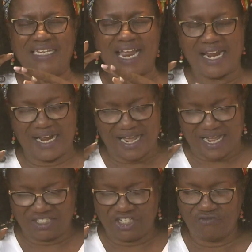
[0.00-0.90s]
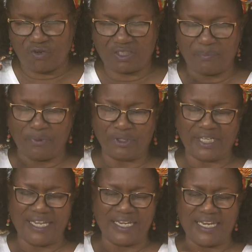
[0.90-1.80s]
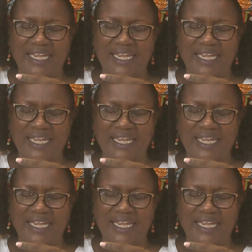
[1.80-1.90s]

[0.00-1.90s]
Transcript: Lanahan. She wrote a book in